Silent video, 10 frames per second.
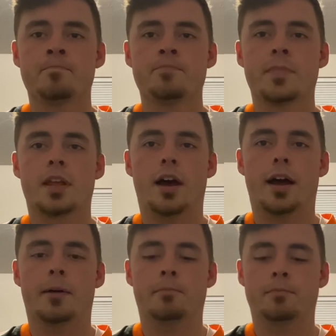
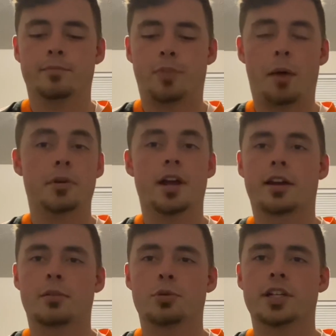Probably not
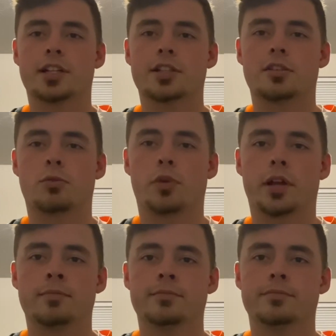going to predict us to
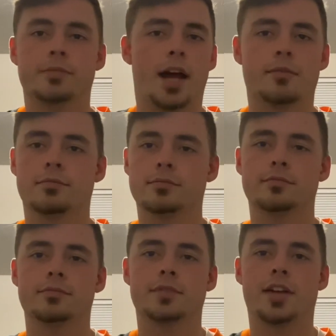win. Not
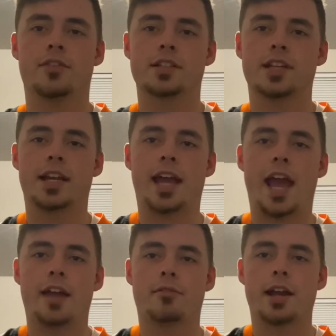giving us any
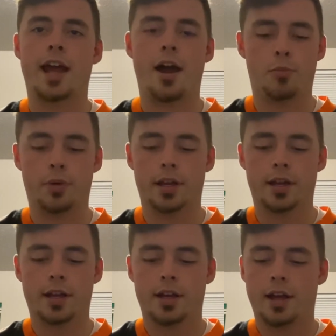hate right now, but
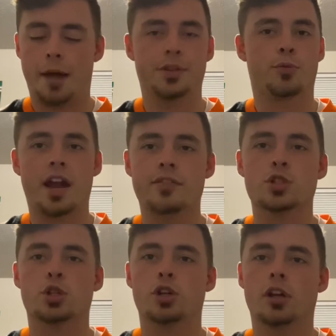I mean the
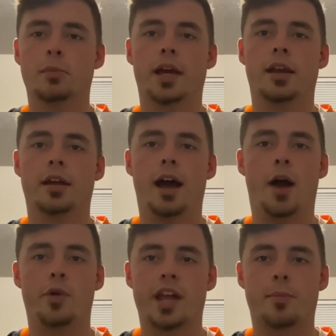Ravens are good, man.
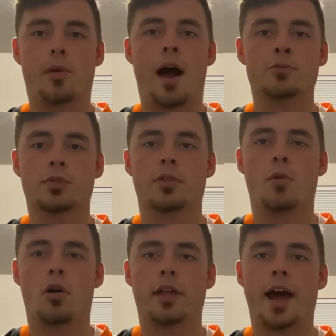We had problems with
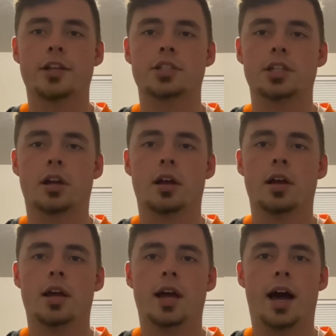Lamar last year.
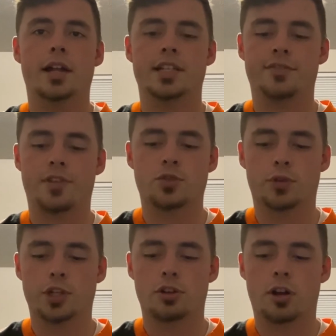Defense
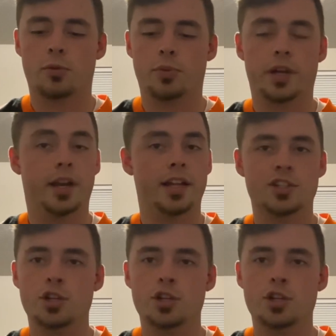really struggled, but it's a new